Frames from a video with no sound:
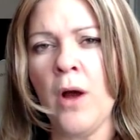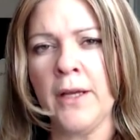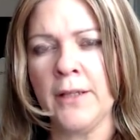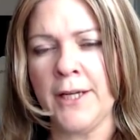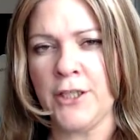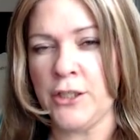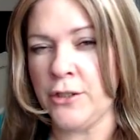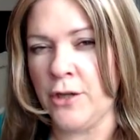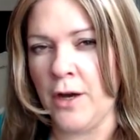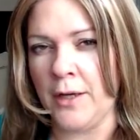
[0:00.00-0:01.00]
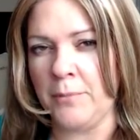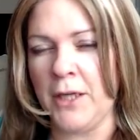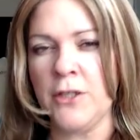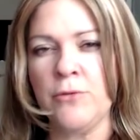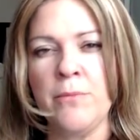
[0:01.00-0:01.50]
walking like she's
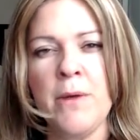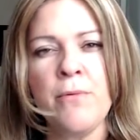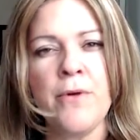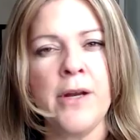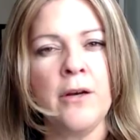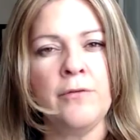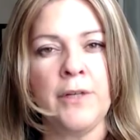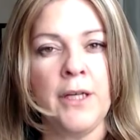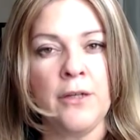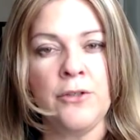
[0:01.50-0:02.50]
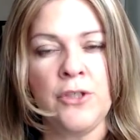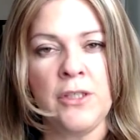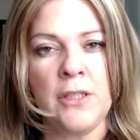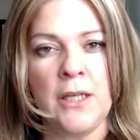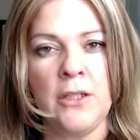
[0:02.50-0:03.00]
talking because remember in her
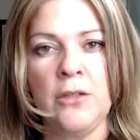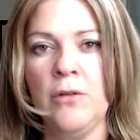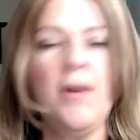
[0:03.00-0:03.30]
videos, she said,